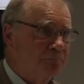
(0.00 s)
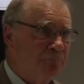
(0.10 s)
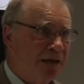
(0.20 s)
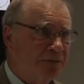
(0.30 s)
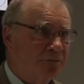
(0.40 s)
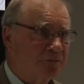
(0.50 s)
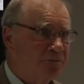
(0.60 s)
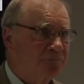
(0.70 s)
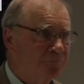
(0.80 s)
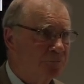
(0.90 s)
bail
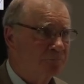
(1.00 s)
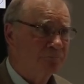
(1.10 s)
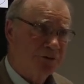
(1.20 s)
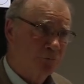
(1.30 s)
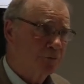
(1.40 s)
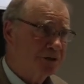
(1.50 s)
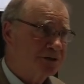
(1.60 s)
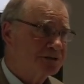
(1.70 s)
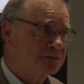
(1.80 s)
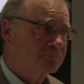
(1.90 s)
for
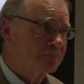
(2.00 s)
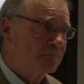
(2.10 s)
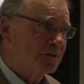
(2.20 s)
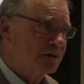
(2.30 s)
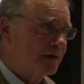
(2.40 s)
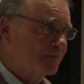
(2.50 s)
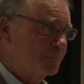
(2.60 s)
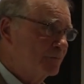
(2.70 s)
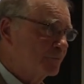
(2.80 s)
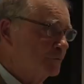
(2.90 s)
minorities have
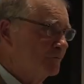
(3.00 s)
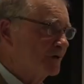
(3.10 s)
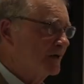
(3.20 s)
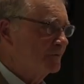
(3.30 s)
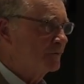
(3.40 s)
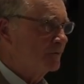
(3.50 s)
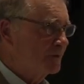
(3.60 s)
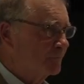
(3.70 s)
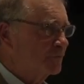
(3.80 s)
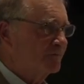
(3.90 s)
been proven. And there are a
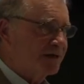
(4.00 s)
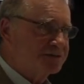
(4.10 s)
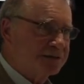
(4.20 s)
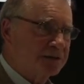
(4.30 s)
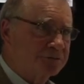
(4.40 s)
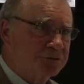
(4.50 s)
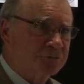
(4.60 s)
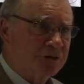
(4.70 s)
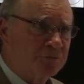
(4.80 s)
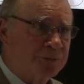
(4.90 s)
number of ACLU
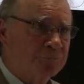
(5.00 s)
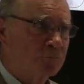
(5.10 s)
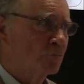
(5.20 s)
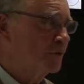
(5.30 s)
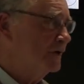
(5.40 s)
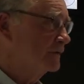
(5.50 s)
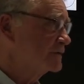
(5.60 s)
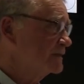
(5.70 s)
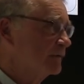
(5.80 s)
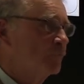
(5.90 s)
and other people working on
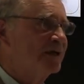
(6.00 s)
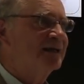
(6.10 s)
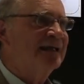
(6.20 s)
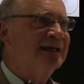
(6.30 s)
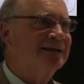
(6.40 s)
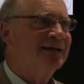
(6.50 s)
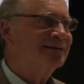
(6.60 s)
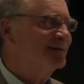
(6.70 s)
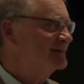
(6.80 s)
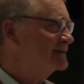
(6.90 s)
this thing. We
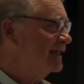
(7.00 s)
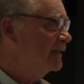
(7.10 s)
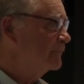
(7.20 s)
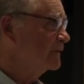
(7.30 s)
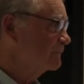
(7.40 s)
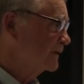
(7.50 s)
cannot let this happen.